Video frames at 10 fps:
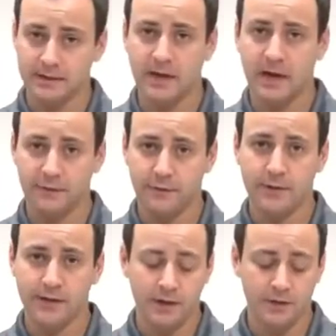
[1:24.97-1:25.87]
aside from
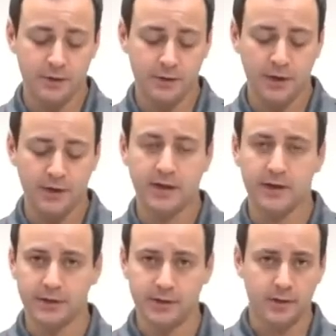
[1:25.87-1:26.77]
being under spring
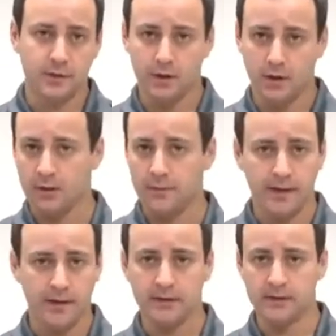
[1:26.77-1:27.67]
tension so it
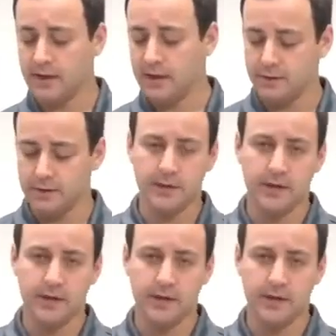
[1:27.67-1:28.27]
automatically cycles